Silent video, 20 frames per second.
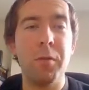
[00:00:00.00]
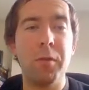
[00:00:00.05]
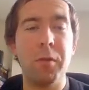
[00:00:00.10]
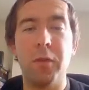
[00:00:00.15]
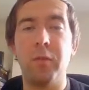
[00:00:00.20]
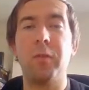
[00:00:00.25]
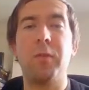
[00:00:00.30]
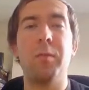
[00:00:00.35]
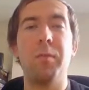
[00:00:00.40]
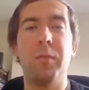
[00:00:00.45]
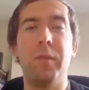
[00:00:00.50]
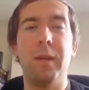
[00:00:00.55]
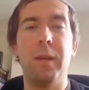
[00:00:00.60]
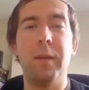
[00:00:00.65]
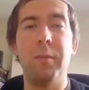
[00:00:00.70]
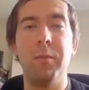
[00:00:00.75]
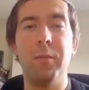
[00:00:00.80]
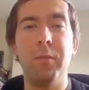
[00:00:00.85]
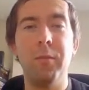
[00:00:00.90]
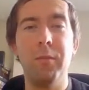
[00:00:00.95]
custom
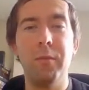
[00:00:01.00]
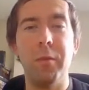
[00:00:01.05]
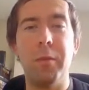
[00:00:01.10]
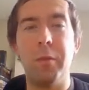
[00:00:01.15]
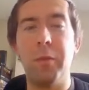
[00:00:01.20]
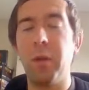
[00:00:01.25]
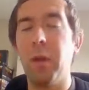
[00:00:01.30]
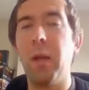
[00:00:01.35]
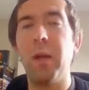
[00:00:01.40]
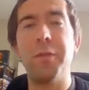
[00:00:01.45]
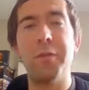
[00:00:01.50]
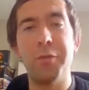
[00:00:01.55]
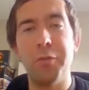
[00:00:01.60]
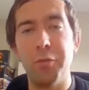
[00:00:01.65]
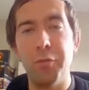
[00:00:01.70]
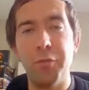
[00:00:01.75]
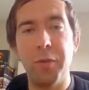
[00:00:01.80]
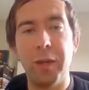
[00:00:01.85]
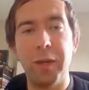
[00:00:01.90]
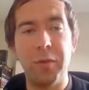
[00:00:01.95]
types, so classes
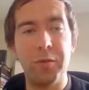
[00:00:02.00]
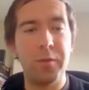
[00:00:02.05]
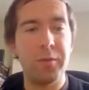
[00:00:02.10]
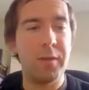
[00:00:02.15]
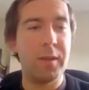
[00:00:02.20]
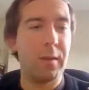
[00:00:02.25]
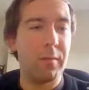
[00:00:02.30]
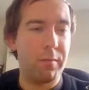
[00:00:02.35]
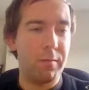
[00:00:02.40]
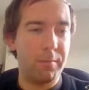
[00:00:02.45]
you write yourself.